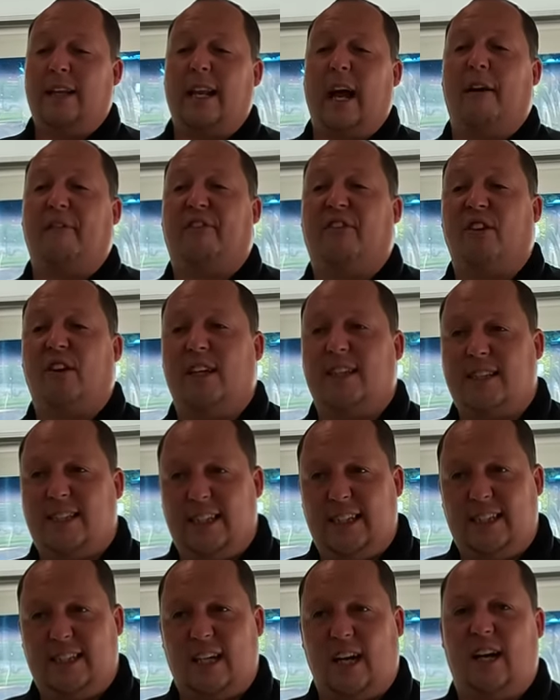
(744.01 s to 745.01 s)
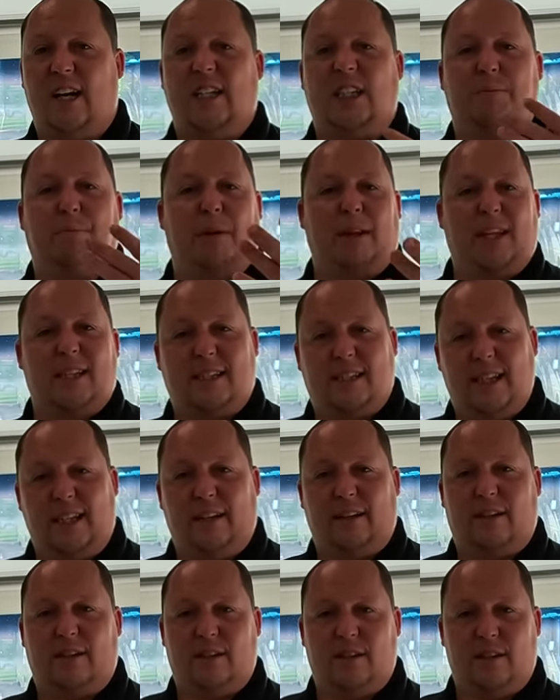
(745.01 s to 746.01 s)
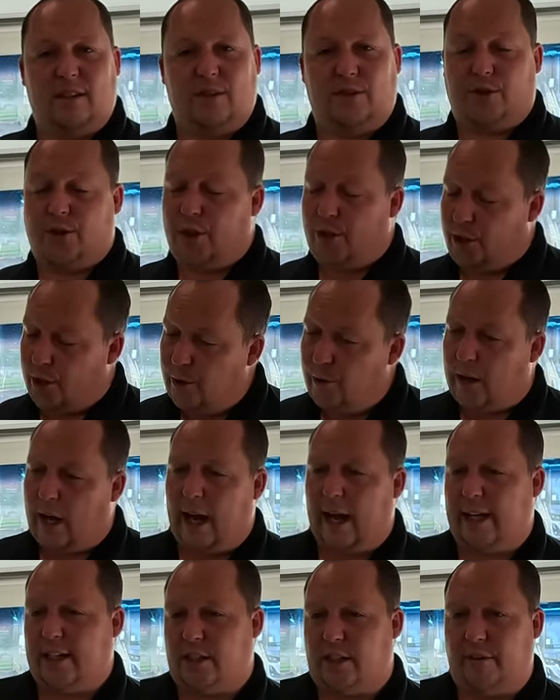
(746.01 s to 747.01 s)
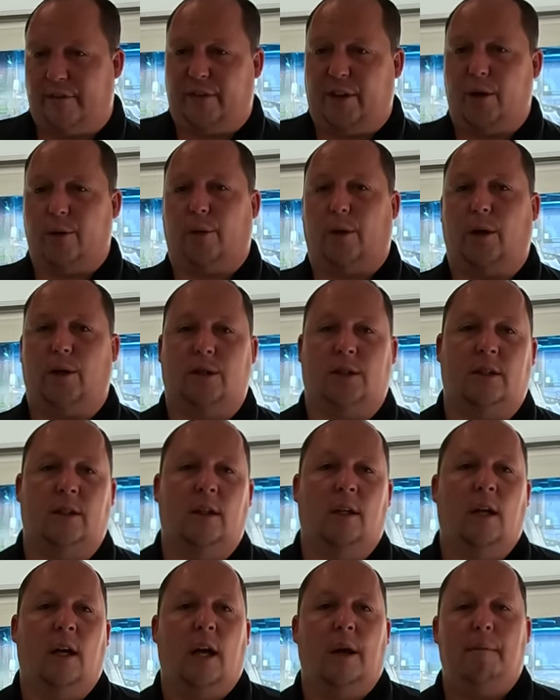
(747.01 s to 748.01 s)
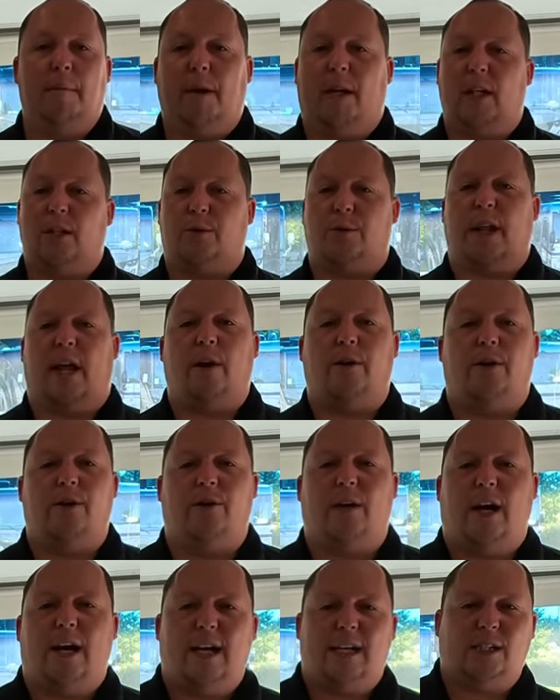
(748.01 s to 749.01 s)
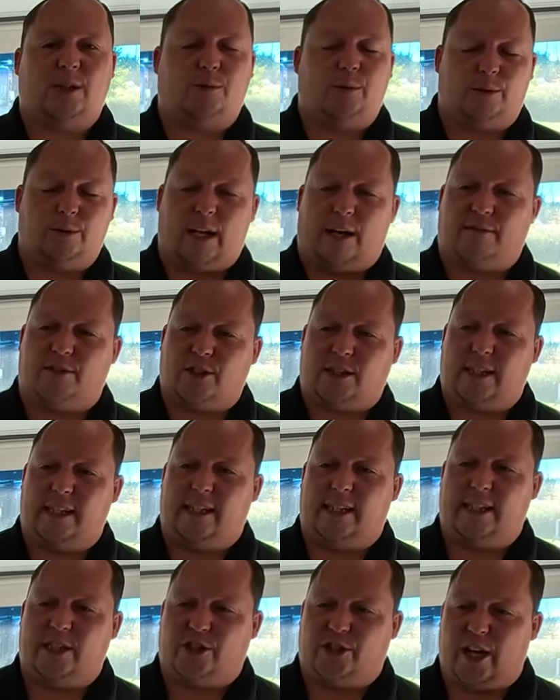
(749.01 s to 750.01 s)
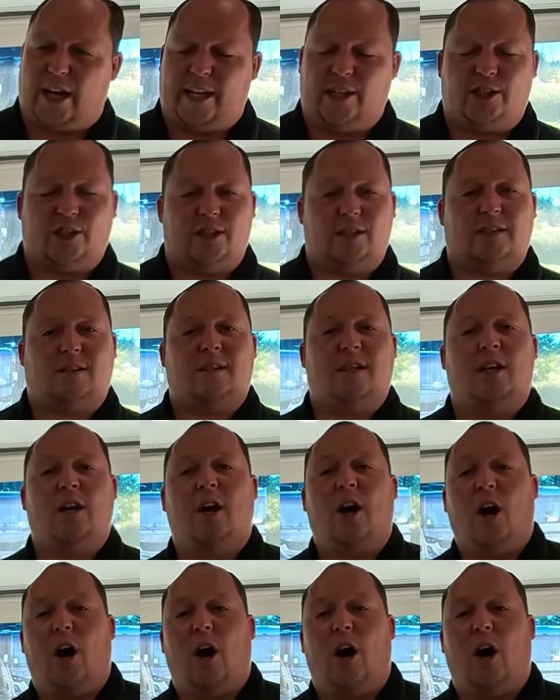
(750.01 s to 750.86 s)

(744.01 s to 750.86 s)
Not for listening to us, but listening, listening to you guys. you guys, the viewers, because without you guys, we'll never see these changes.